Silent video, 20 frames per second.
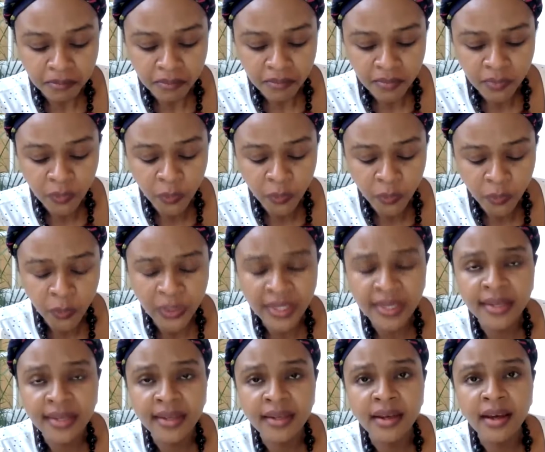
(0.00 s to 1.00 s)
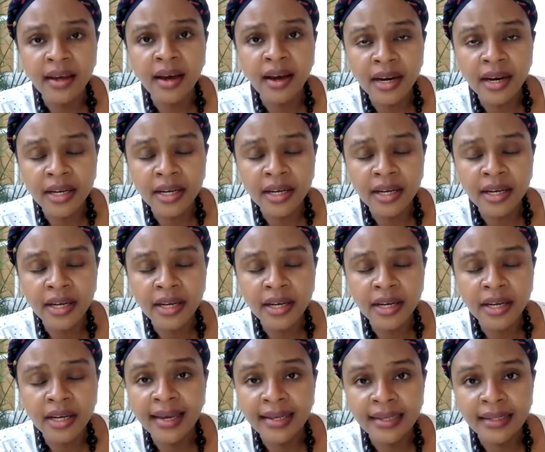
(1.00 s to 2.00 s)
We are looking to
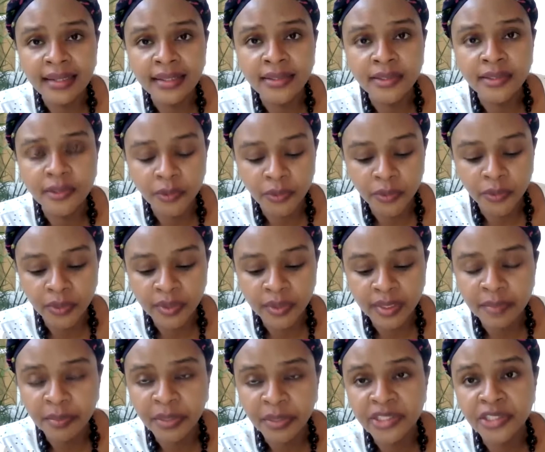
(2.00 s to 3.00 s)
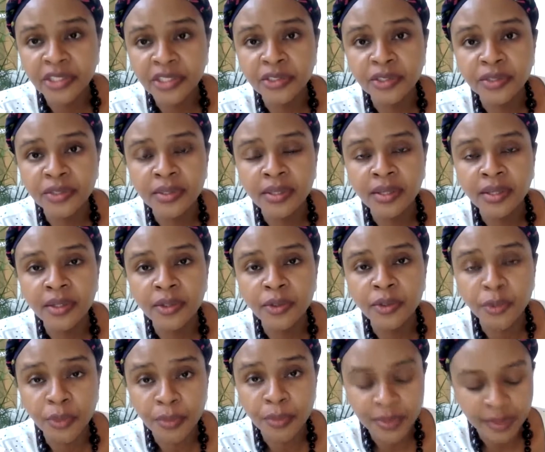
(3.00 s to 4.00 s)
highlight the role that patient
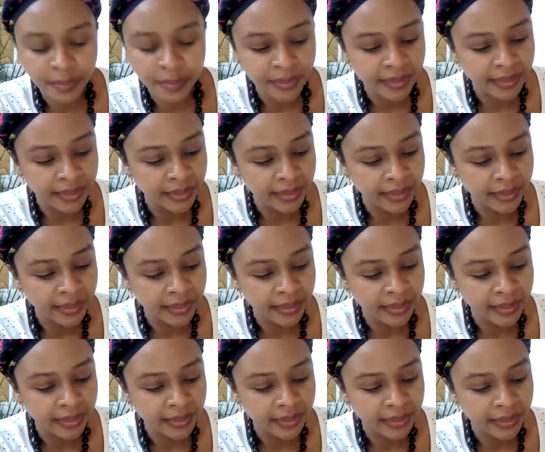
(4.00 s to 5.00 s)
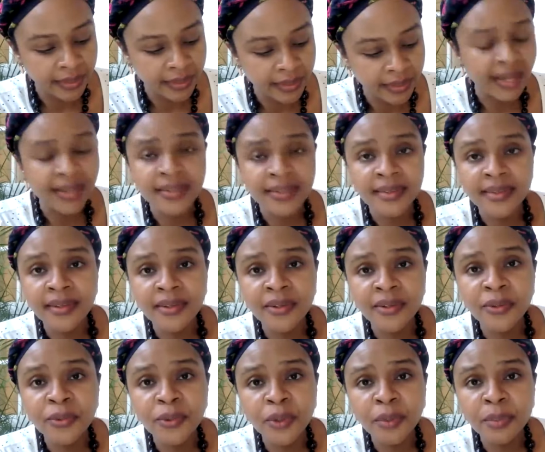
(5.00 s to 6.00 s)
groups play. Had the
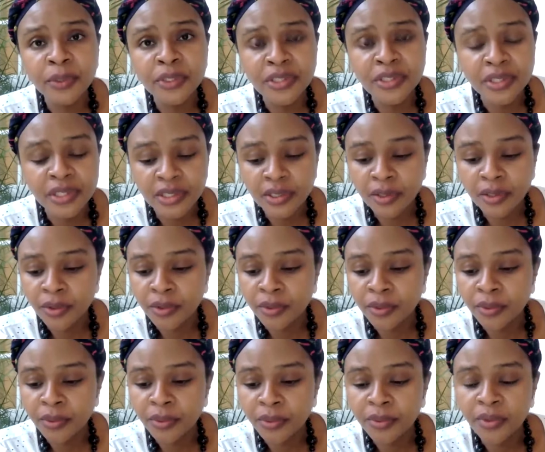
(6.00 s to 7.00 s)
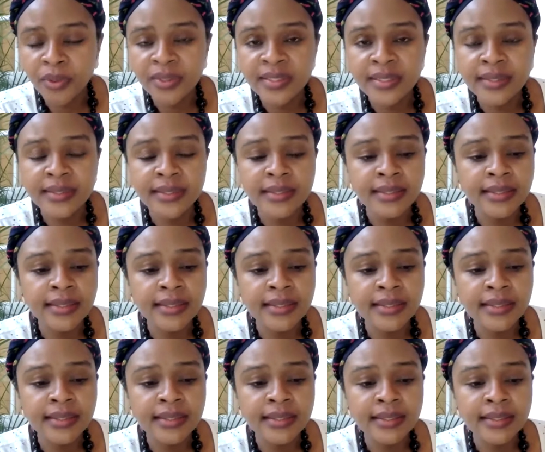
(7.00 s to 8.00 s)
good opportunity through Dr.
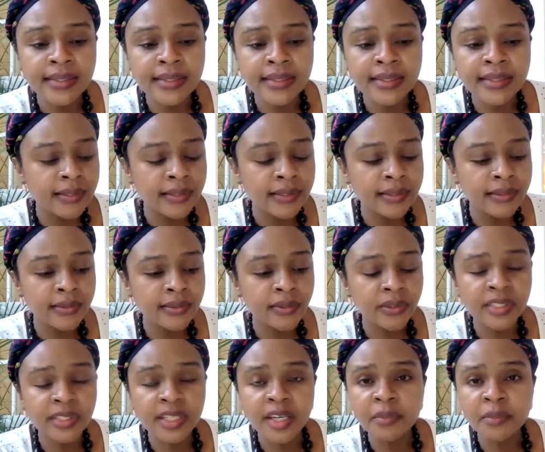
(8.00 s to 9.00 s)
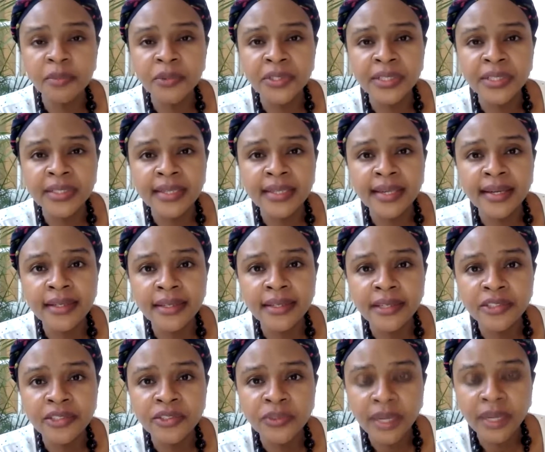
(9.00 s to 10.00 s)
Ngigi and Dr. Kamuri in
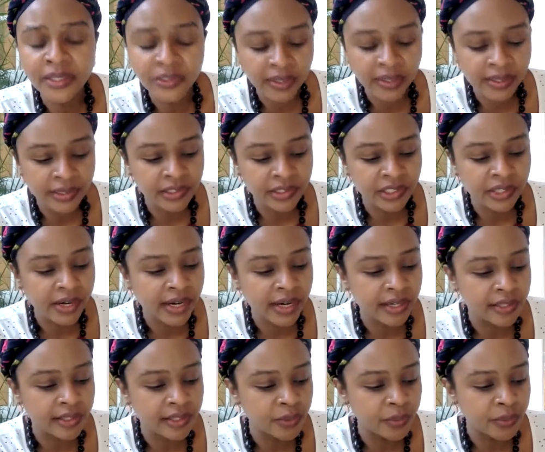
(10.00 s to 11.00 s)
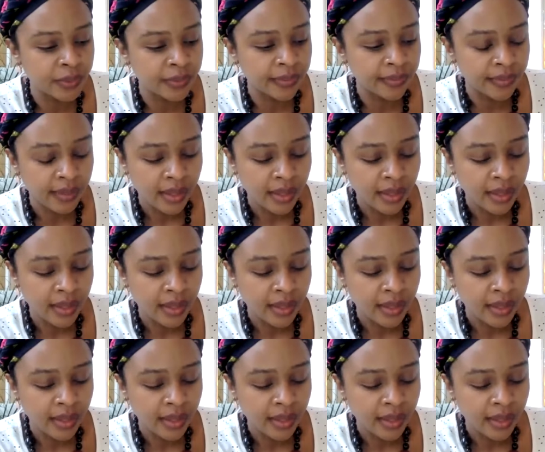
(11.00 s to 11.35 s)
KNH to actually interact with